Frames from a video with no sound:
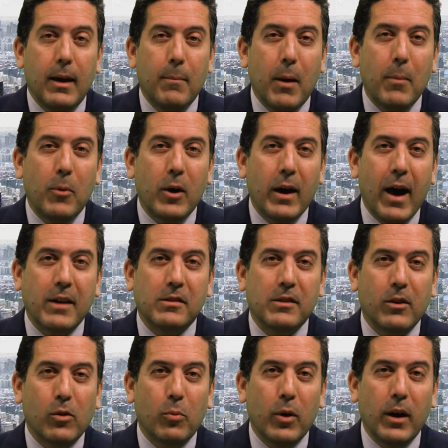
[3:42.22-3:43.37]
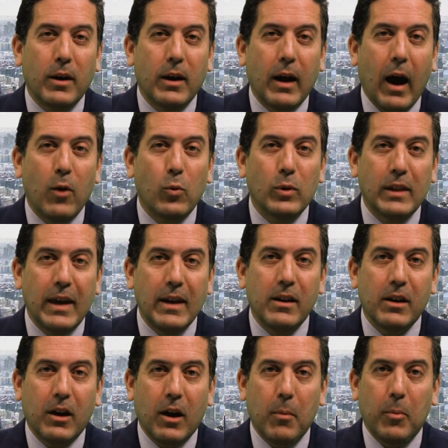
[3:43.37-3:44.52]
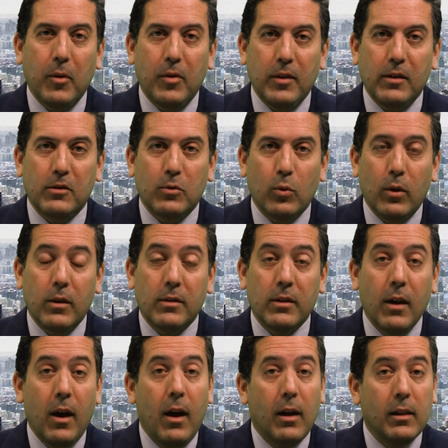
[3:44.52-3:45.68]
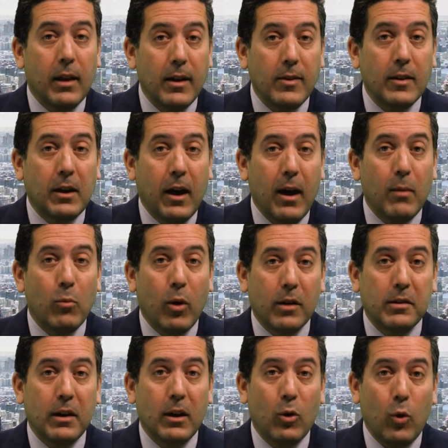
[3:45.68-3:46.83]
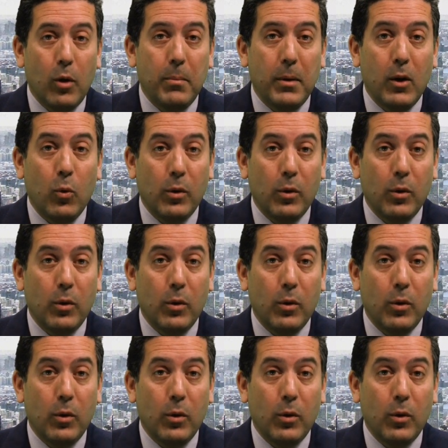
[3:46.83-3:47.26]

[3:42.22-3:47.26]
In my book, Accidental Branding, I related a couple of these stories, like the time Roxanne Quimby